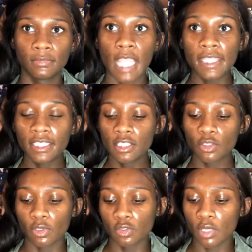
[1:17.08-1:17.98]
this is
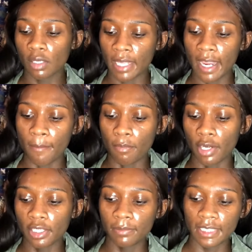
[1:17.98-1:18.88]
the Rosewater by
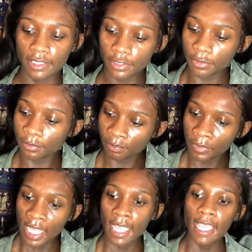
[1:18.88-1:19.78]
Badescu,
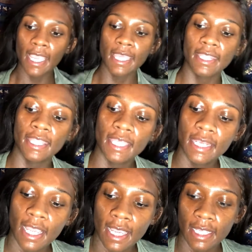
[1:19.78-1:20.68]
and
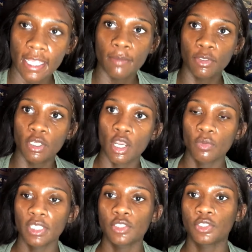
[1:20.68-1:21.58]
then I am
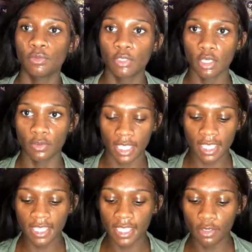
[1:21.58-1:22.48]
going to go
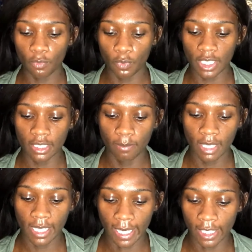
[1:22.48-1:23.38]
in with
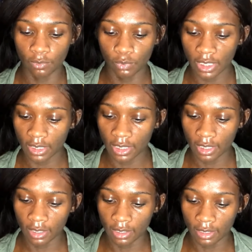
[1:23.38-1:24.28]
my
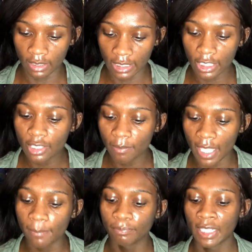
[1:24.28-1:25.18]
Ren Clear
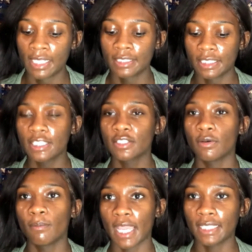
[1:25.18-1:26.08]
Matte
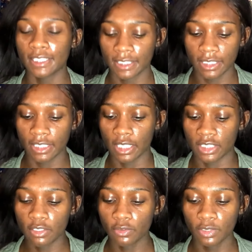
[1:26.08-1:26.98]
T-Zone Balancing
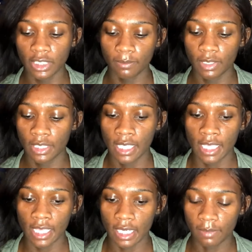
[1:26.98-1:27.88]
Gel Cream,
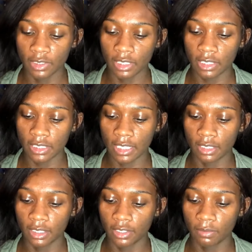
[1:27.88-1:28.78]
and I'm just gonna take a
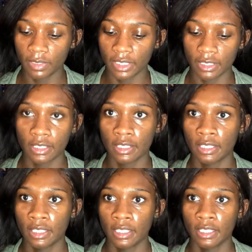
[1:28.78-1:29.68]
little bit
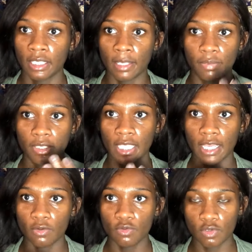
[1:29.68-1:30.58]
and put
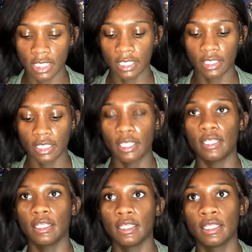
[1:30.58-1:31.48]
that on, and then